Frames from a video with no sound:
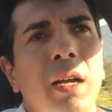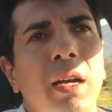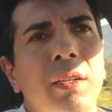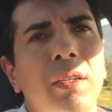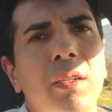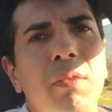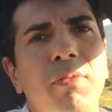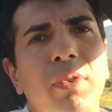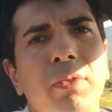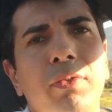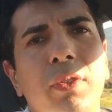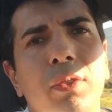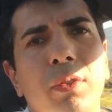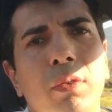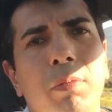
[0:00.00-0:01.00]

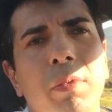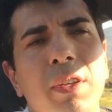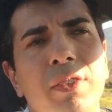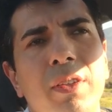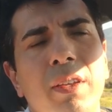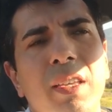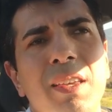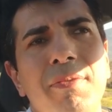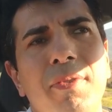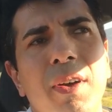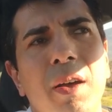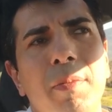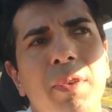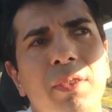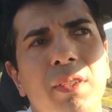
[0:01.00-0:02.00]
$150 to replace the key
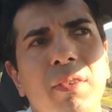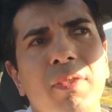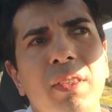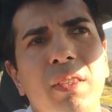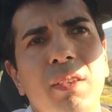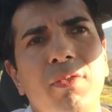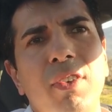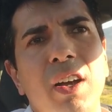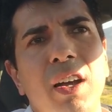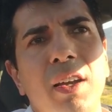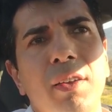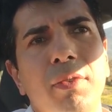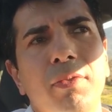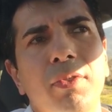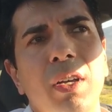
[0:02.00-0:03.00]
fob and
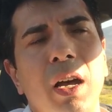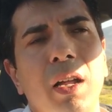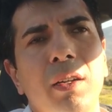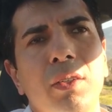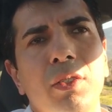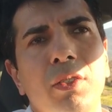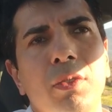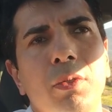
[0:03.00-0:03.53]
$75